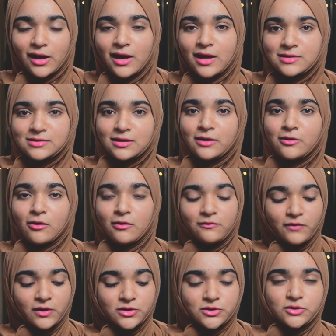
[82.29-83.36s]
is a
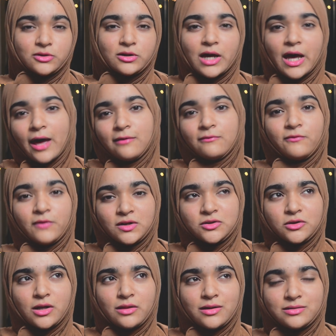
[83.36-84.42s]
non-fiction and fiction
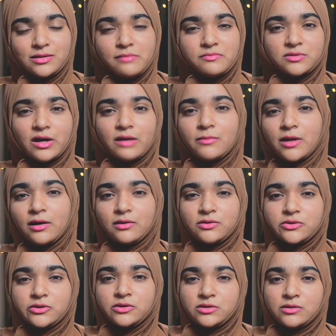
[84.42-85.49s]
at the same time, like
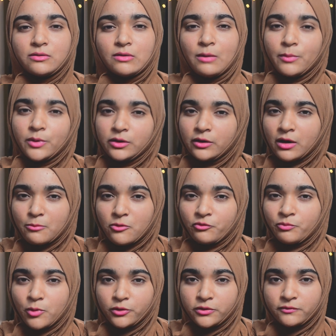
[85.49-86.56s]
it's an amalgam of
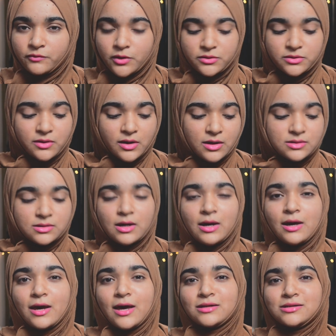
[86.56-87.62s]
both of those things.
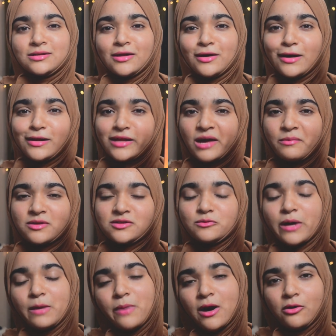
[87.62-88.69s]
It's The Alchemist
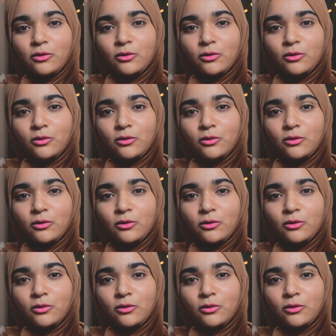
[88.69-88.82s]
by Paulo